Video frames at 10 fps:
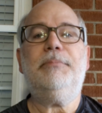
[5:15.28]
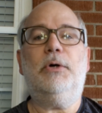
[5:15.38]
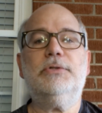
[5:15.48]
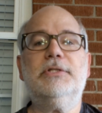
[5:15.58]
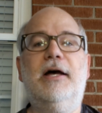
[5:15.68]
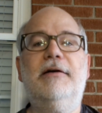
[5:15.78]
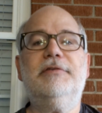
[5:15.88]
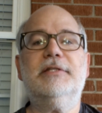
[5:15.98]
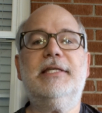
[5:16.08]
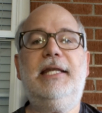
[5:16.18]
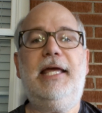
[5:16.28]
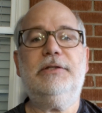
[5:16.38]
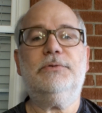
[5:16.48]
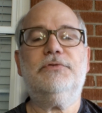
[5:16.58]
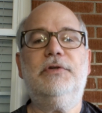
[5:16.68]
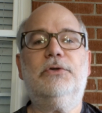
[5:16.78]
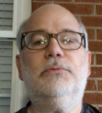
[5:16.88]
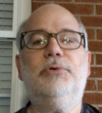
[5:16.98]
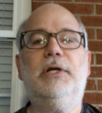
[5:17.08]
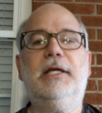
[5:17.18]
post office that handles
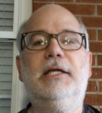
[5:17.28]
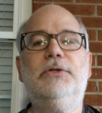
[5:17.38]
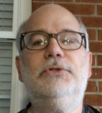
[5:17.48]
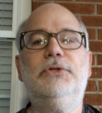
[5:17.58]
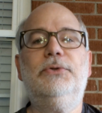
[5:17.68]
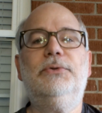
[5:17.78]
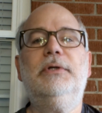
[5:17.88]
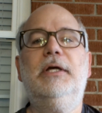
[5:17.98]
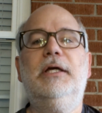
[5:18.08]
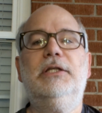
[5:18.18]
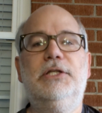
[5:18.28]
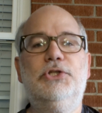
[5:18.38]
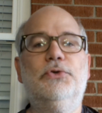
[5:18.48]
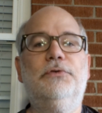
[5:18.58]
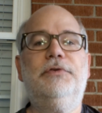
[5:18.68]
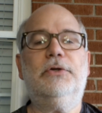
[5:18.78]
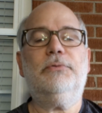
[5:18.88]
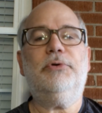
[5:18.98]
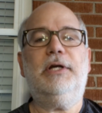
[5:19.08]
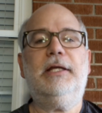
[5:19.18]
fingerprinting, and you do digital
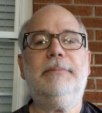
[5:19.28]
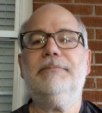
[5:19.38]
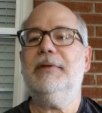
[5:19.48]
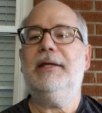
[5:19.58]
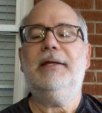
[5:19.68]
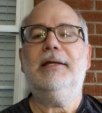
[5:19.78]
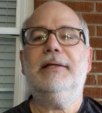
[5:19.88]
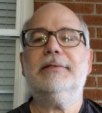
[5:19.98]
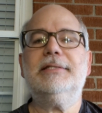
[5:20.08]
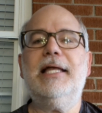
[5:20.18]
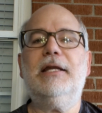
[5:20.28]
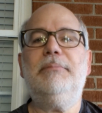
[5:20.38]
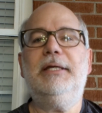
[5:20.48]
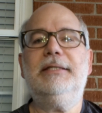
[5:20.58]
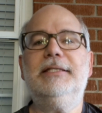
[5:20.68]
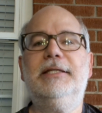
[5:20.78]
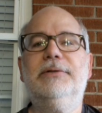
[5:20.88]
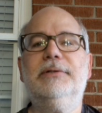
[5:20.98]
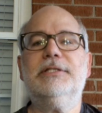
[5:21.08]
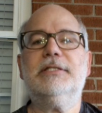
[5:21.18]
fingerprinting. It's not a big
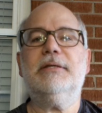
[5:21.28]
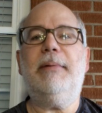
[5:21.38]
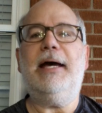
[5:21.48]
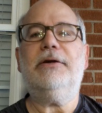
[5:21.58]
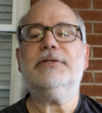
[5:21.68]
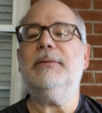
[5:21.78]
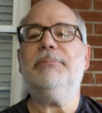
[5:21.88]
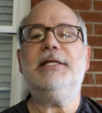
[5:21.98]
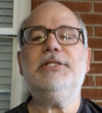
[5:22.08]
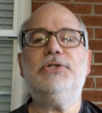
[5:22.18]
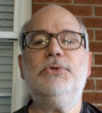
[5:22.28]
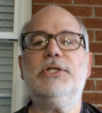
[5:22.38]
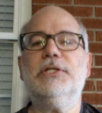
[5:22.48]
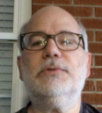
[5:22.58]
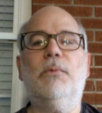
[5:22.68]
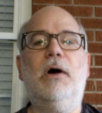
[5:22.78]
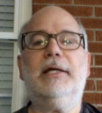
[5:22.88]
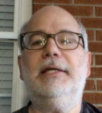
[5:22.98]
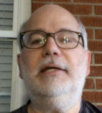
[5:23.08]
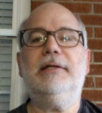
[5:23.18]
deal. It's just a matter. Some places you can just
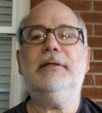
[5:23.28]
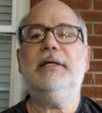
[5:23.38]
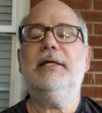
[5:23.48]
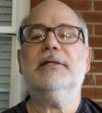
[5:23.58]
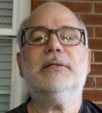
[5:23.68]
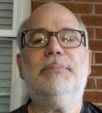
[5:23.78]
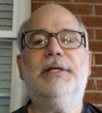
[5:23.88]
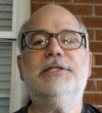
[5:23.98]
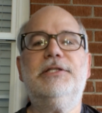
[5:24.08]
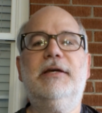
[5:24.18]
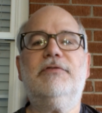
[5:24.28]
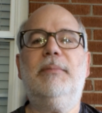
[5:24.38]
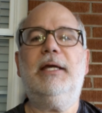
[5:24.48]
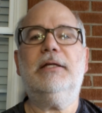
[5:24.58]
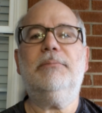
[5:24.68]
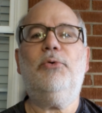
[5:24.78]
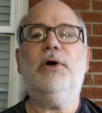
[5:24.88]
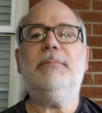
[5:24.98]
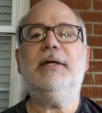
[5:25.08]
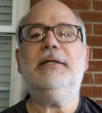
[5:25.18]
walk in. Some places you have to make an
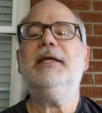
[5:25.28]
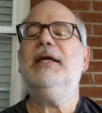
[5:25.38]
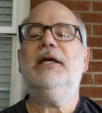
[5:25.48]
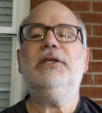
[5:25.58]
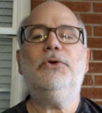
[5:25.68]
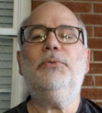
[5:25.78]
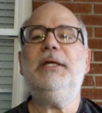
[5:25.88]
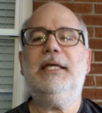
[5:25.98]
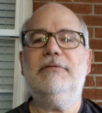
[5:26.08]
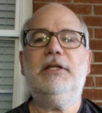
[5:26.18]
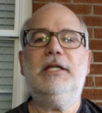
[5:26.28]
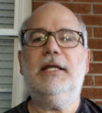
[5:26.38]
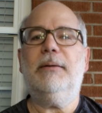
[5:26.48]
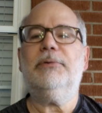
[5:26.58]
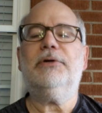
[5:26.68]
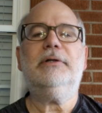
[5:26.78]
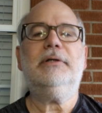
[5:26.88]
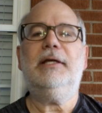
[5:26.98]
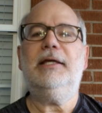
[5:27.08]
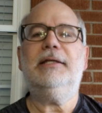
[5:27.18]
appointment. You'll be given a number
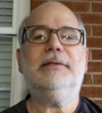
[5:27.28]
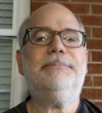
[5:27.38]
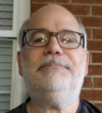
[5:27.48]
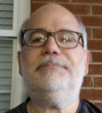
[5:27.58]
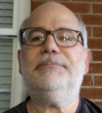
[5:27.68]
and